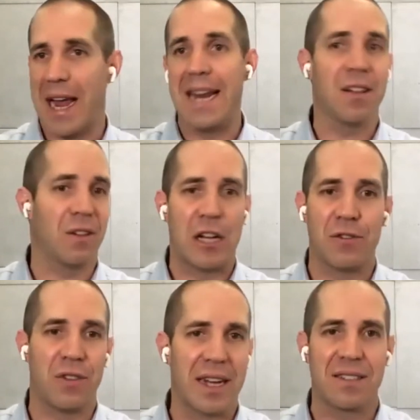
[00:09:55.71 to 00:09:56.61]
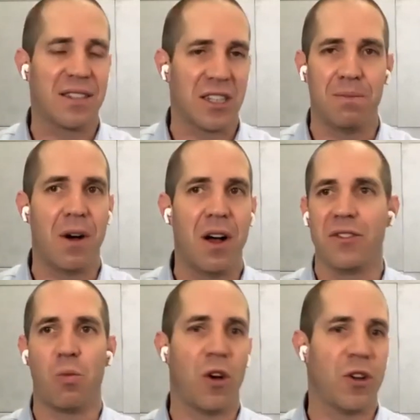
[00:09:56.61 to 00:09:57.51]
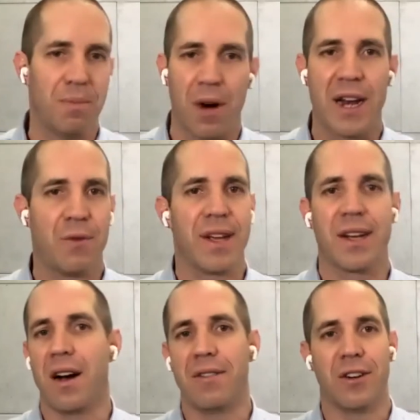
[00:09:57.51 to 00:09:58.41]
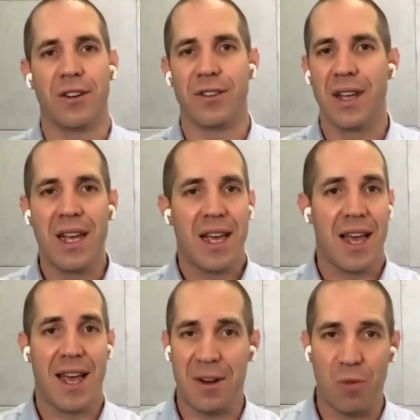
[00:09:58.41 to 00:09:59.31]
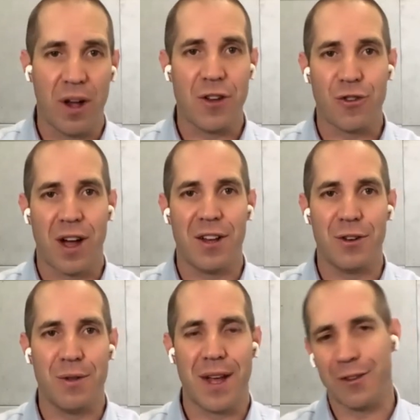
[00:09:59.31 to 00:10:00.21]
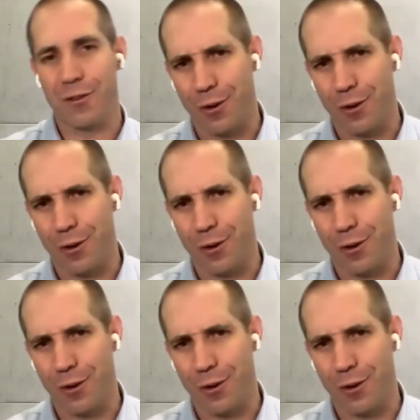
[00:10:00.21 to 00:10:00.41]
any clients for the next 6 months while your body recovers and while you try to do that.